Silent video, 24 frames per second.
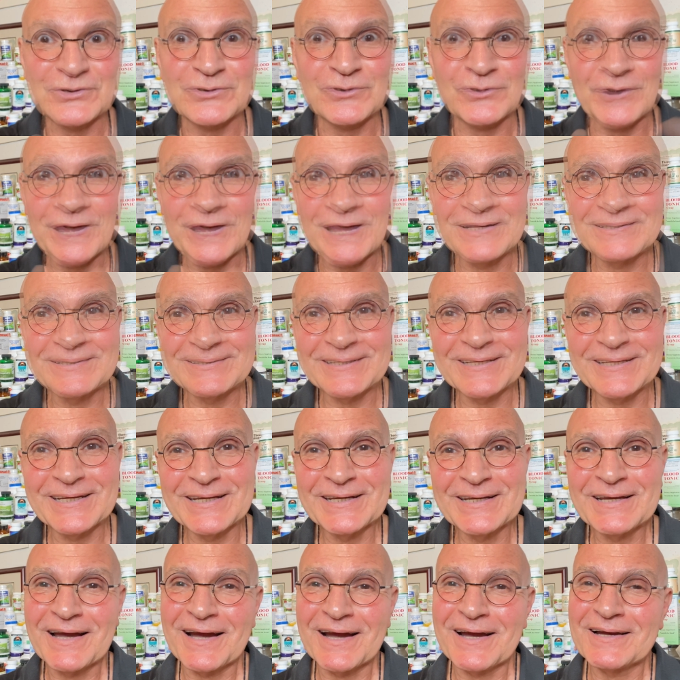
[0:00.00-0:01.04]
Green
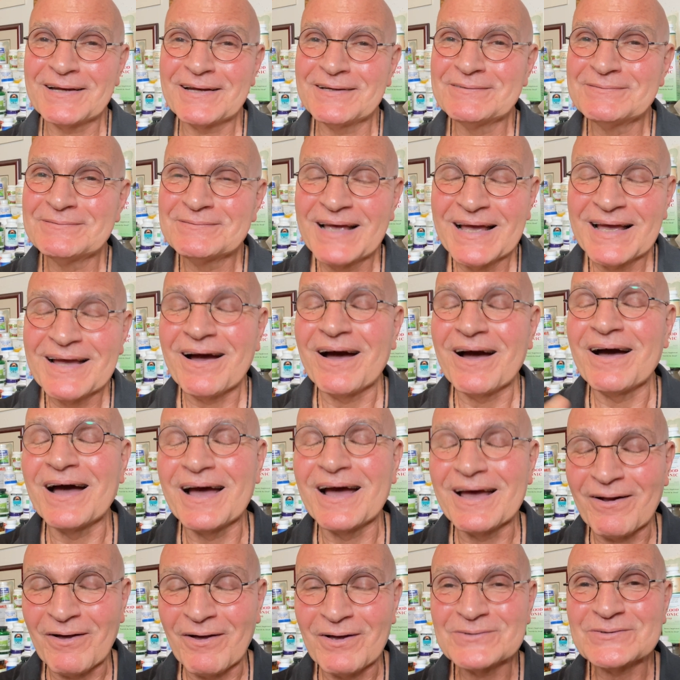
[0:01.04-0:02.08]
tea, I, I
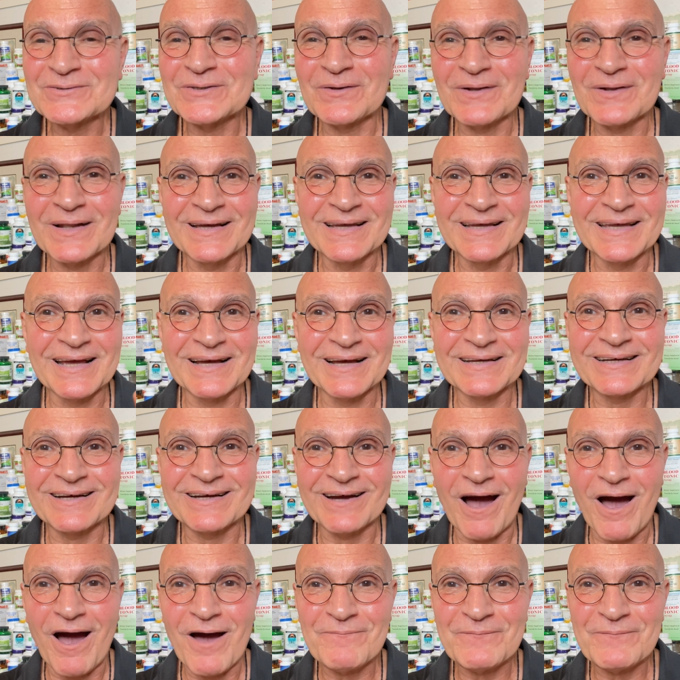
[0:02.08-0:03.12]
also, you know,
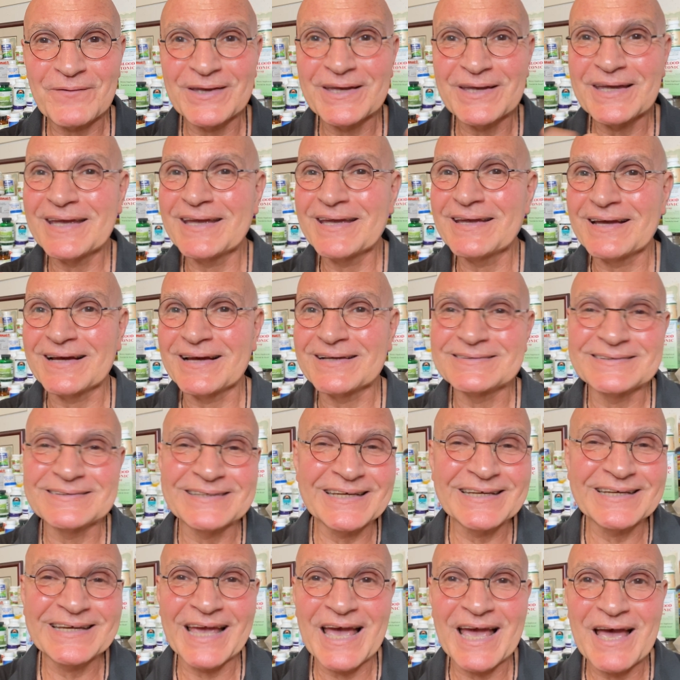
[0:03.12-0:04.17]
coffee, uh,
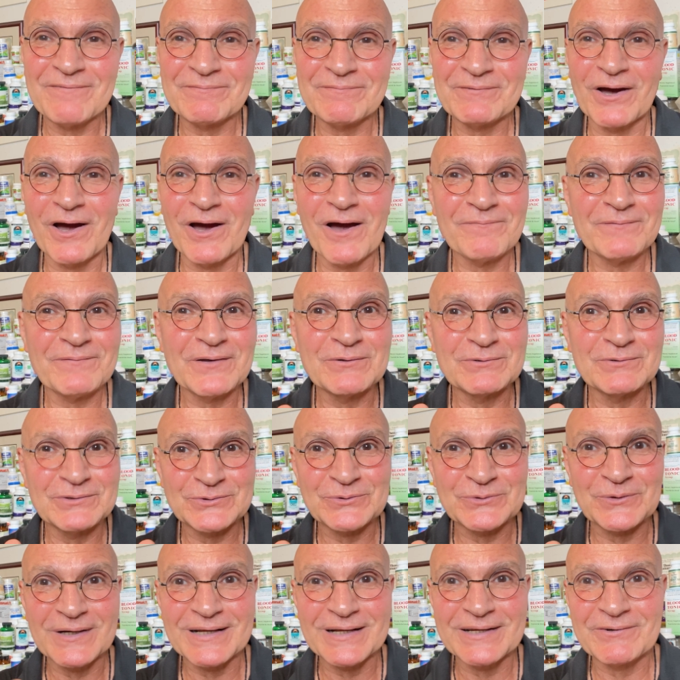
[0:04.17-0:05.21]
decaf coffee was
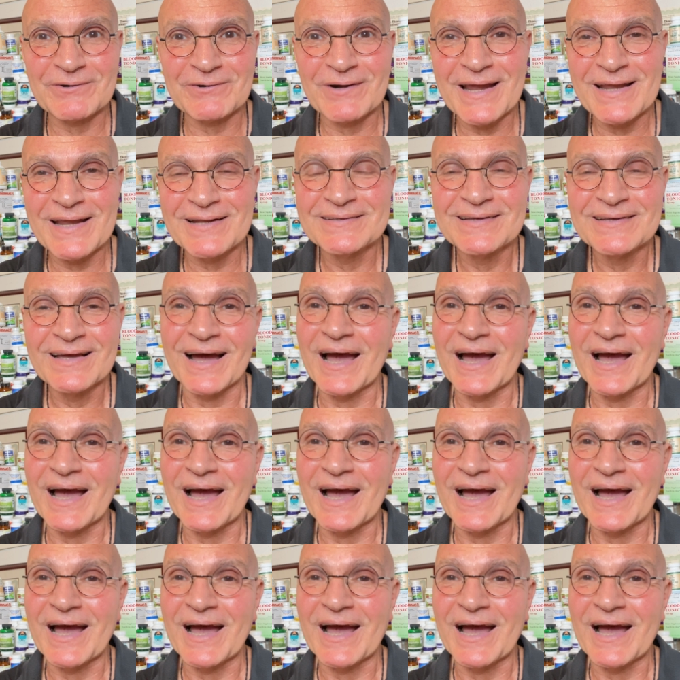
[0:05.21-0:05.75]
really great.